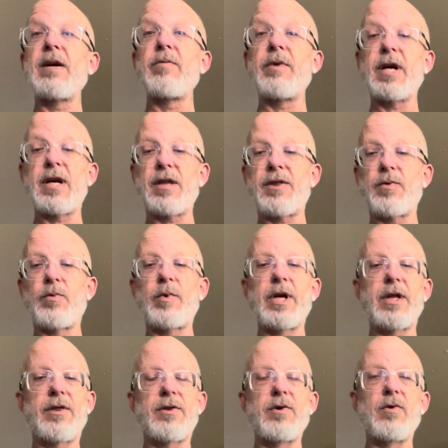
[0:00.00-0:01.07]

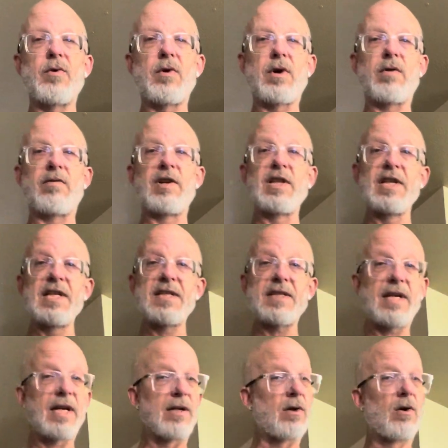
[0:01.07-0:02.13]
with your release
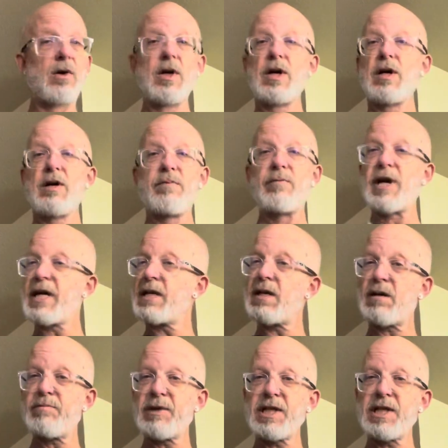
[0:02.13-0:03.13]
angle. Might not be